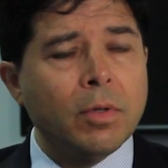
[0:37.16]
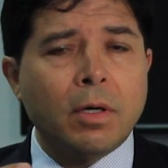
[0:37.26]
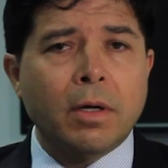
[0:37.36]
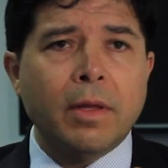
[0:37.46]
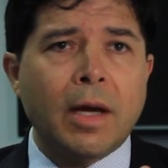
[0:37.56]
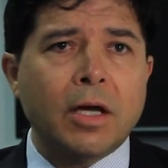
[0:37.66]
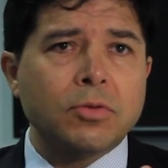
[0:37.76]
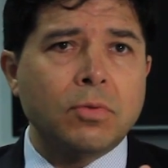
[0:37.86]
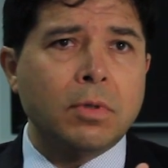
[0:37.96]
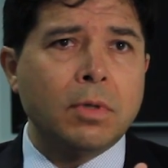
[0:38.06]
are the
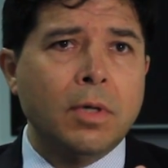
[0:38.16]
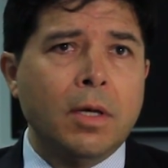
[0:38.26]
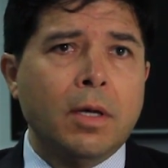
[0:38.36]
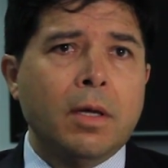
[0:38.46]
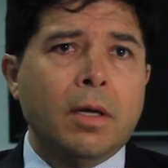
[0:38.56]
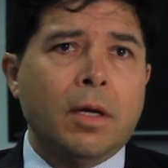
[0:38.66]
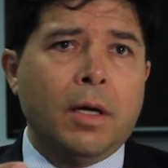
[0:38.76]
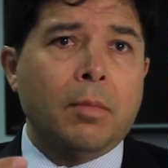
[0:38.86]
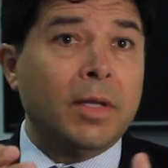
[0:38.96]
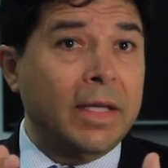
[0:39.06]
actual
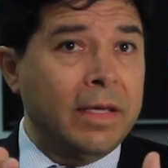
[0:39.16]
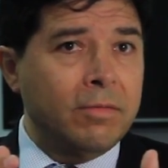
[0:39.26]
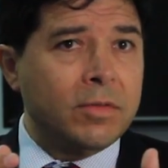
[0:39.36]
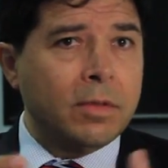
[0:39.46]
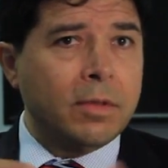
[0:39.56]
leaves.